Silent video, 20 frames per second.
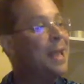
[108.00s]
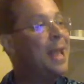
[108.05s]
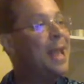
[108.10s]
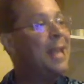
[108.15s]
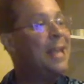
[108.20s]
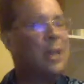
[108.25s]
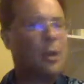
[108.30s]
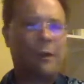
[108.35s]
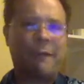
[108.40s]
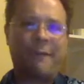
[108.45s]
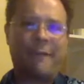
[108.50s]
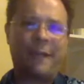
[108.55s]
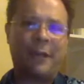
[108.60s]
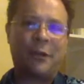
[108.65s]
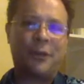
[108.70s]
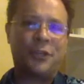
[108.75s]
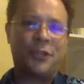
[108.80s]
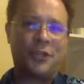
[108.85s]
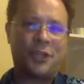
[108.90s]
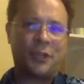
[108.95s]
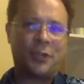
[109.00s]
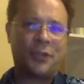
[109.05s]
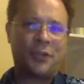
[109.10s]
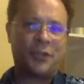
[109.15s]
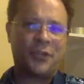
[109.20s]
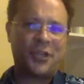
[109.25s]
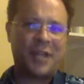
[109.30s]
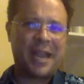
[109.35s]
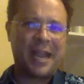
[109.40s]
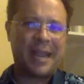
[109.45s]
yet our fingers still
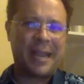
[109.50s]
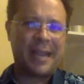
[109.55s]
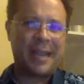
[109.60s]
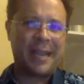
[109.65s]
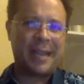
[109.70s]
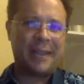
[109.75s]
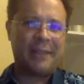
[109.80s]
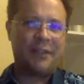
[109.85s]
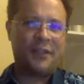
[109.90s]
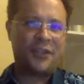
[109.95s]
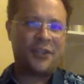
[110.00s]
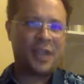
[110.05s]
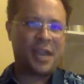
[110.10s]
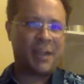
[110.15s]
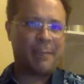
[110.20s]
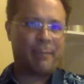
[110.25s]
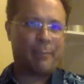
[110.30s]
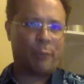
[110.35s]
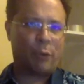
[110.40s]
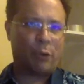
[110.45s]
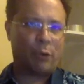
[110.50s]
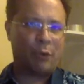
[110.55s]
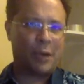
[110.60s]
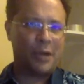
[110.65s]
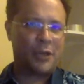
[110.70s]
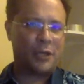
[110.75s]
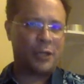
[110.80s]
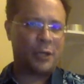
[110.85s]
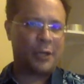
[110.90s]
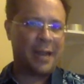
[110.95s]
stay in the same
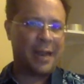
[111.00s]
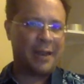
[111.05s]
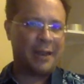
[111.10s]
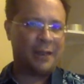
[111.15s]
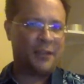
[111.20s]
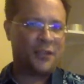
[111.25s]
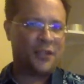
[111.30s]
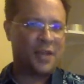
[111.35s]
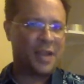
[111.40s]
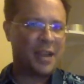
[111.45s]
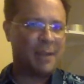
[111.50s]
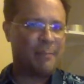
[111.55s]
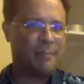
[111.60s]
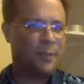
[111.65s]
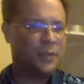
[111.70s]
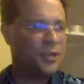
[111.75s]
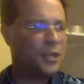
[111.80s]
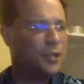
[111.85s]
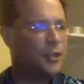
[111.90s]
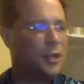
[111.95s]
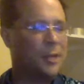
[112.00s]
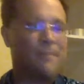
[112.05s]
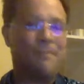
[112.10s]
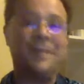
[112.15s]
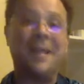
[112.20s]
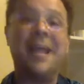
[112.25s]
progression and in the same position.